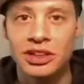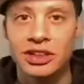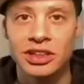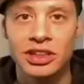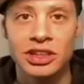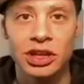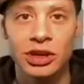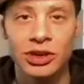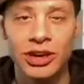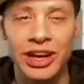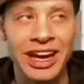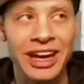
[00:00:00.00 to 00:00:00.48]

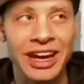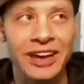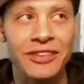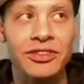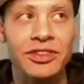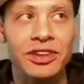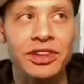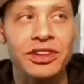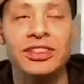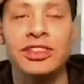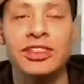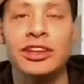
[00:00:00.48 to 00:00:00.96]
You know,
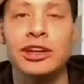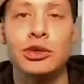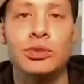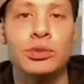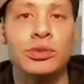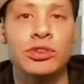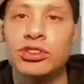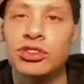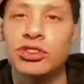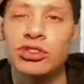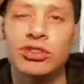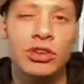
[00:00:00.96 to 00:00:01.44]
everything
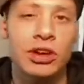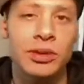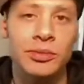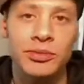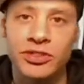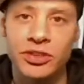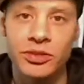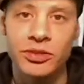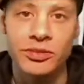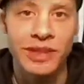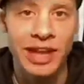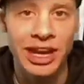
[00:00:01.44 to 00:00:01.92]
was stripped
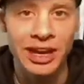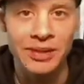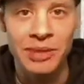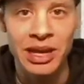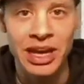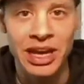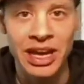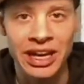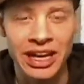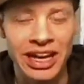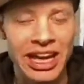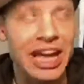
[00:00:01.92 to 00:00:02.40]
from that
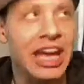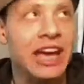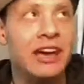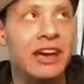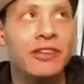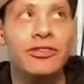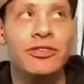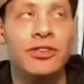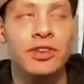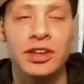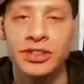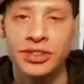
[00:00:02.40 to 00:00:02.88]
man.
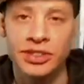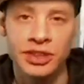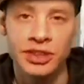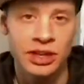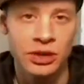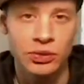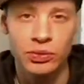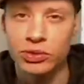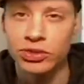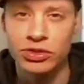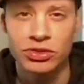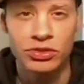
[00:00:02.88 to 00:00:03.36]

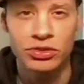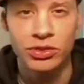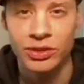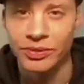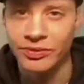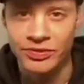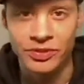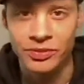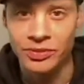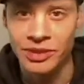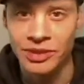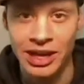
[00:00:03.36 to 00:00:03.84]
Everything was
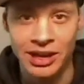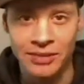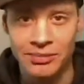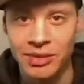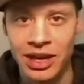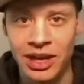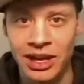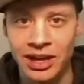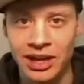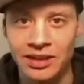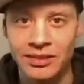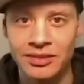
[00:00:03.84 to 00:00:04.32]
stripped from that
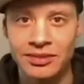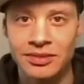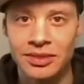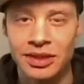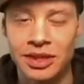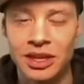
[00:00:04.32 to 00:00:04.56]
man.